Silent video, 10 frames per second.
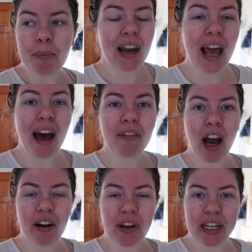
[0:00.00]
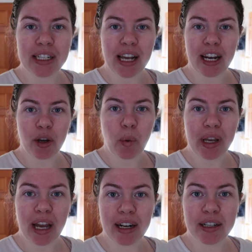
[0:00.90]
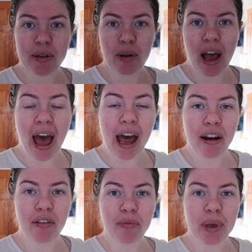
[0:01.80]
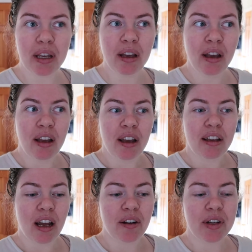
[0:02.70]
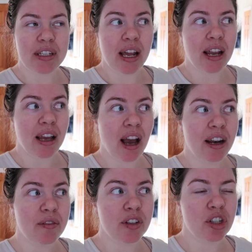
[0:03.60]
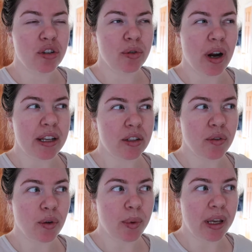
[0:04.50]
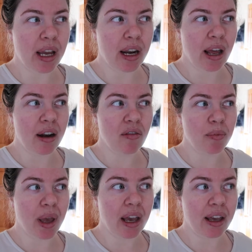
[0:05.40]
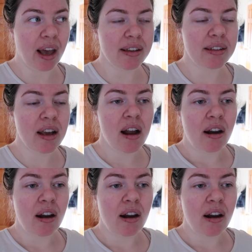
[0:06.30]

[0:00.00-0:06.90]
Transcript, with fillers: And I have kind of an exciting weekend ahead of me. Kind of exciting, kind of stressful weekend ahead of me, I guess.